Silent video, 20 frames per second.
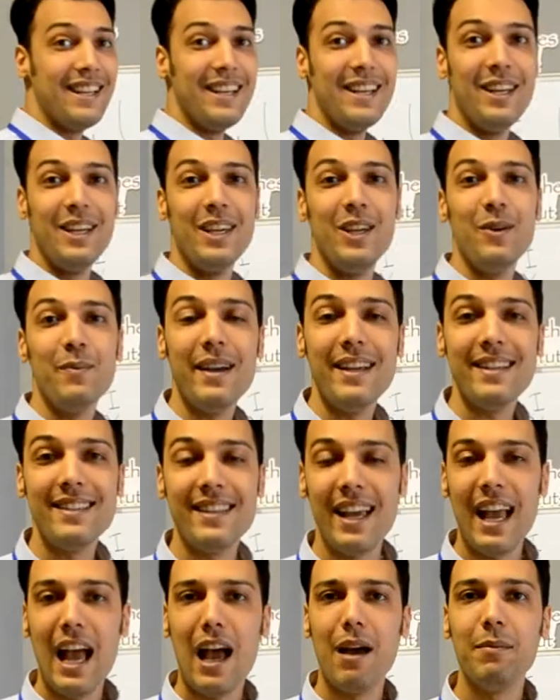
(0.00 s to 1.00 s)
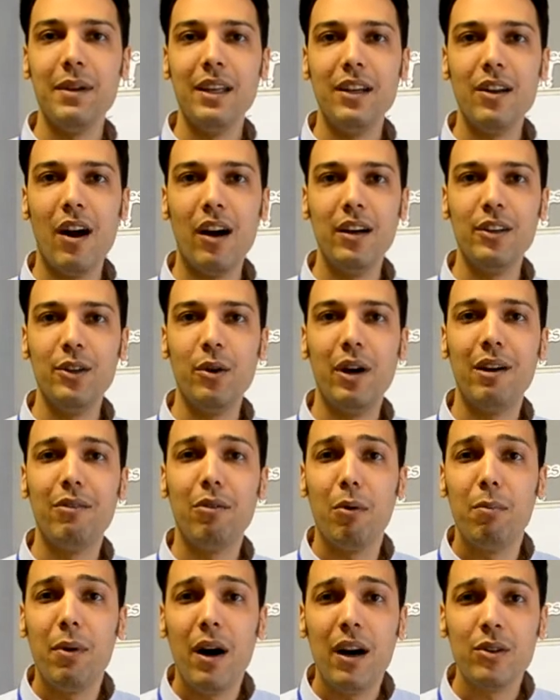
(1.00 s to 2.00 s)
you may say, I mean, are you a
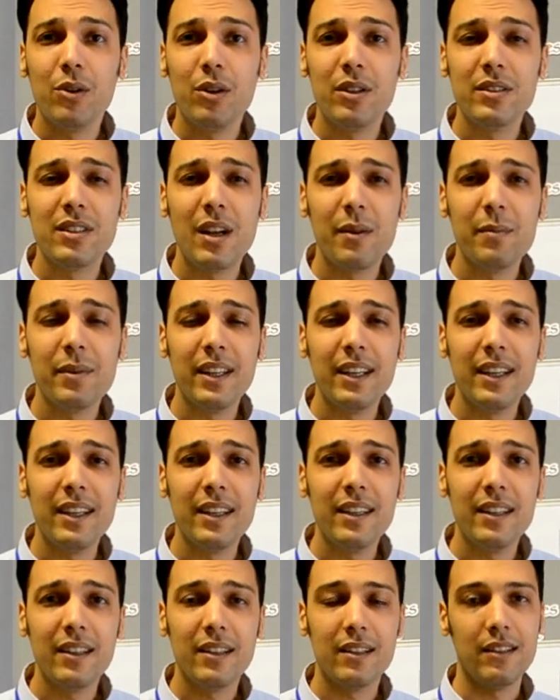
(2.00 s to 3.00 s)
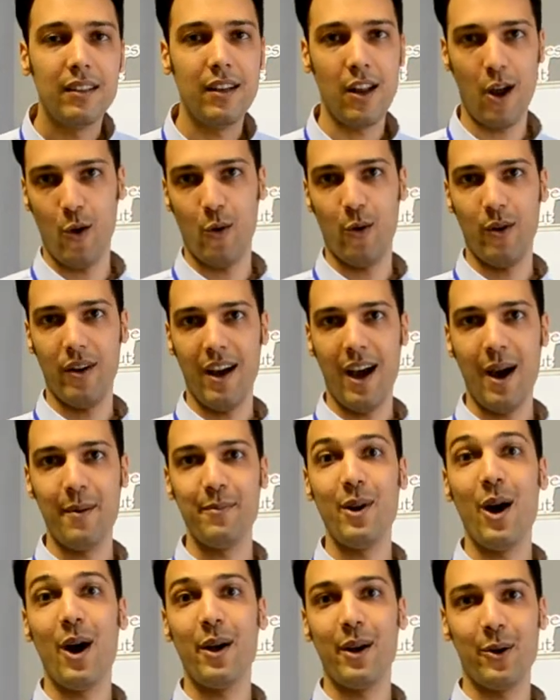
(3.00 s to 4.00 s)
robot or something? No, I'm
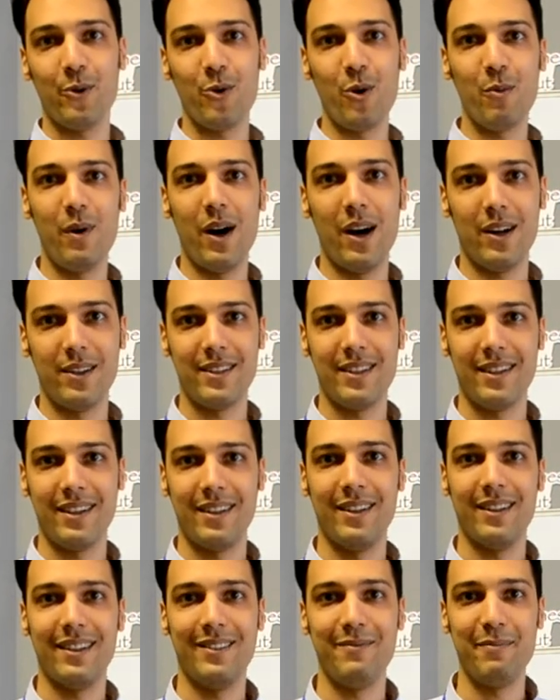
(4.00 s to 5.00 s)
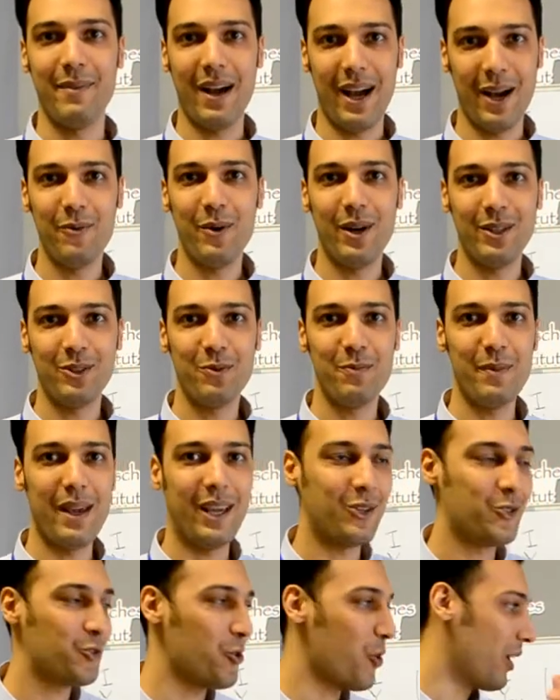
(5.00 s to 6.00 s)
not a robot. I want to make
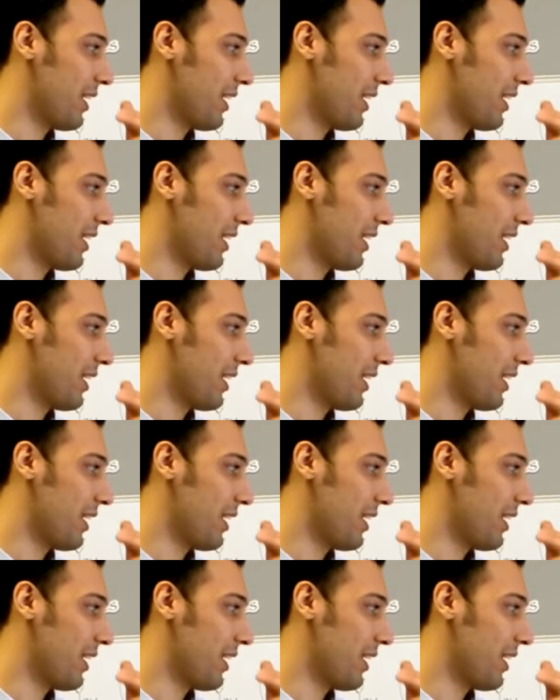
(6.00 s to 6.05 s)
sure.